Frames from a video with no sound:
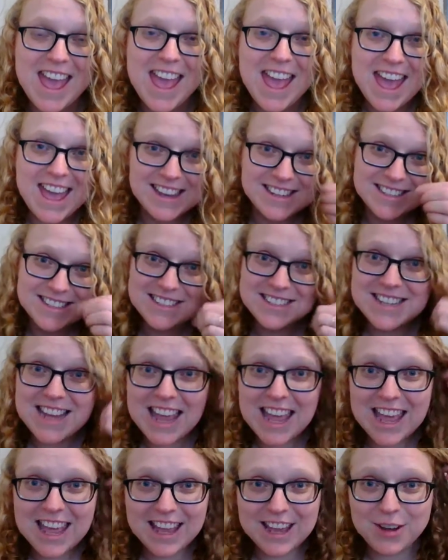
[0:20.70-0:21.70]
And
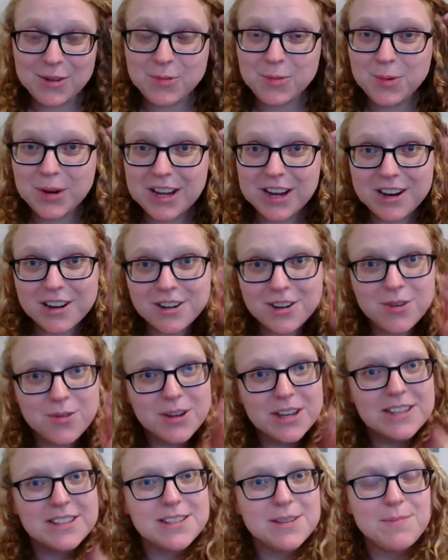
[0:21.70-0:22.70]
today we are
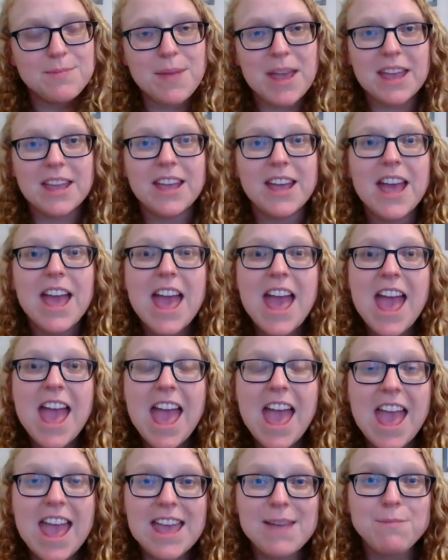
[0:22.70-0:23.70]
going to make
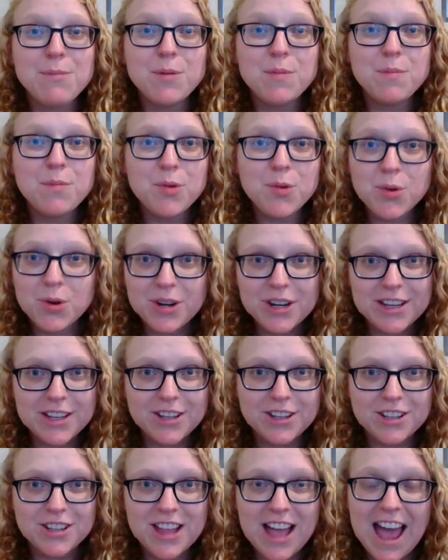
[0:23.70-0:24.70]
a
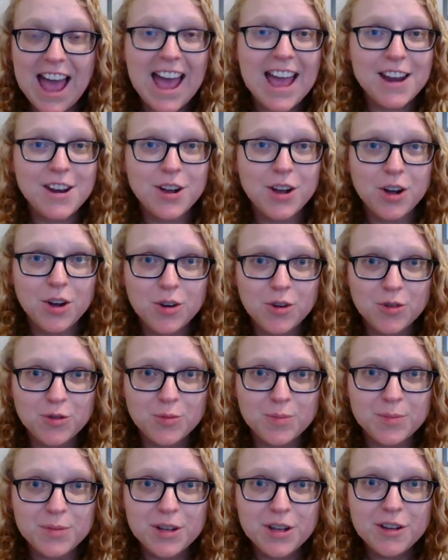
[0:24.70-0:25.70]
memorial at
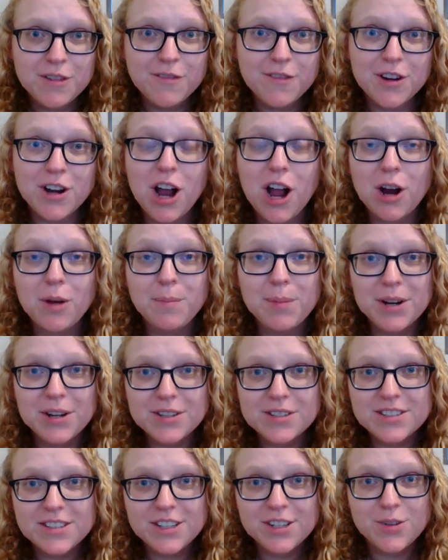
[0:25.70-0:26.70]
home for our
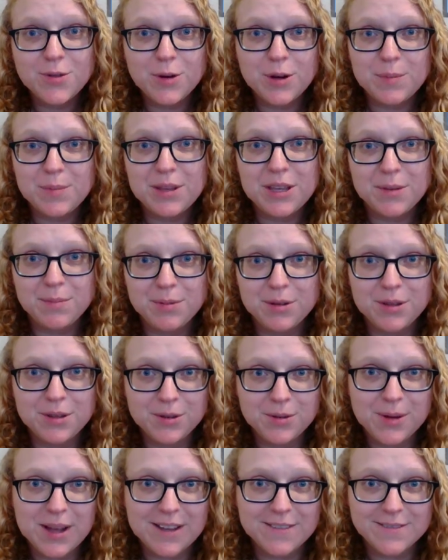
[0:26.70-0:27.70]
person or people
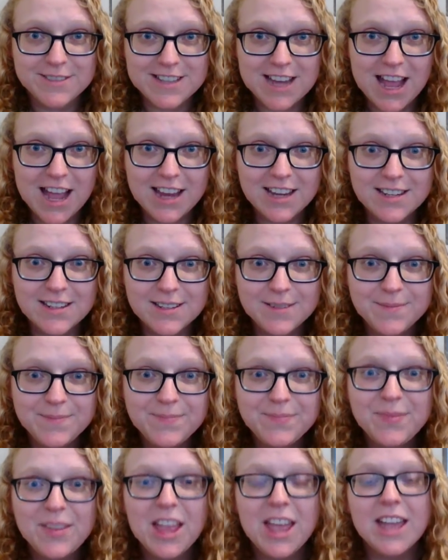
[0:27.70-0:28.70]
who have died.
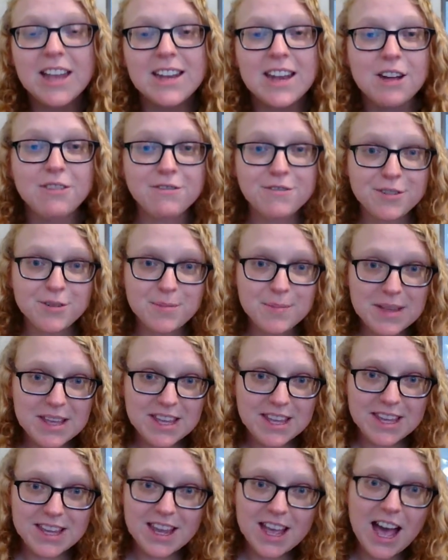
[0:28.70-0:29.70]
Now for
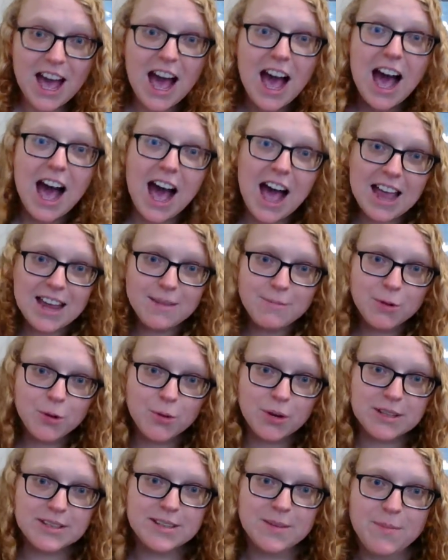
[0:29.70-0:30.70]
me, I'm
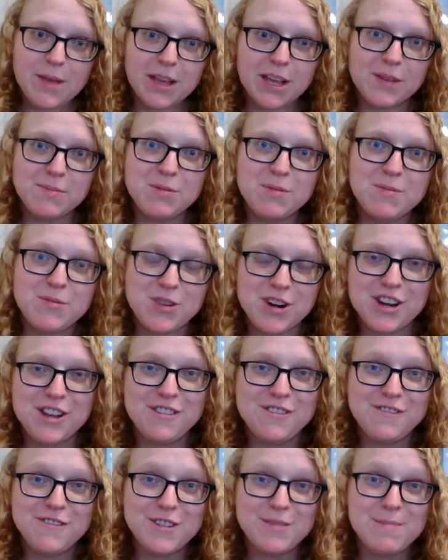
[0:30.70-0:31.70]
going to make a
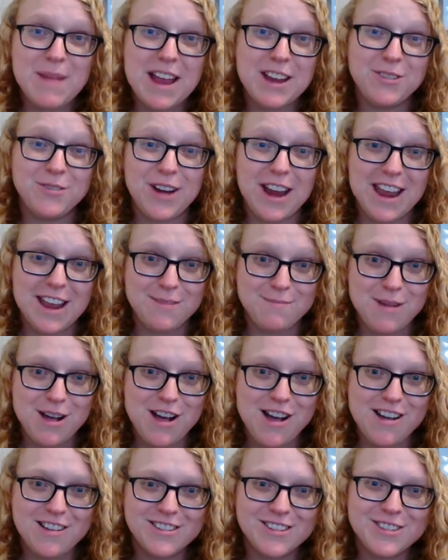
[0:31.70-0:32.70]
memorial for my
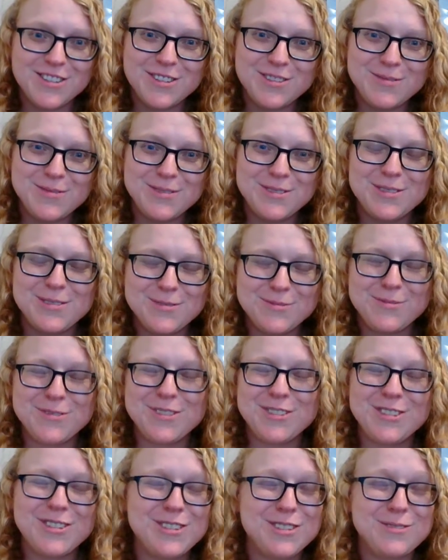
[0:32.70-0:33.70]
grandma.
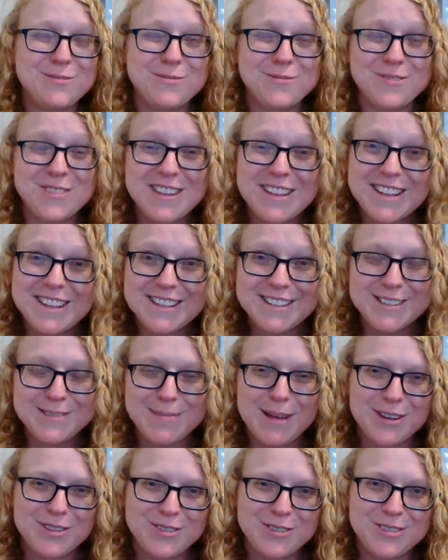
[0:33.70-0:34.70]
She's really
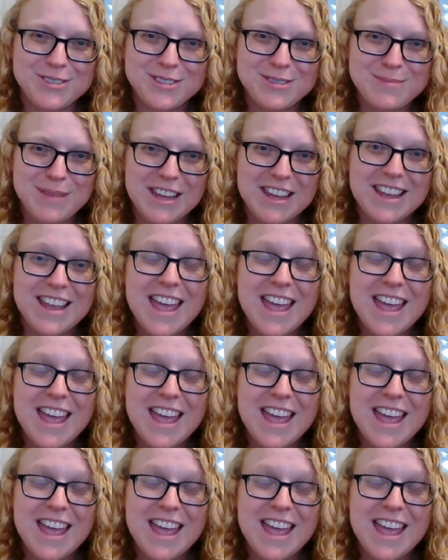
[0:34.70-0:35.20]
special to me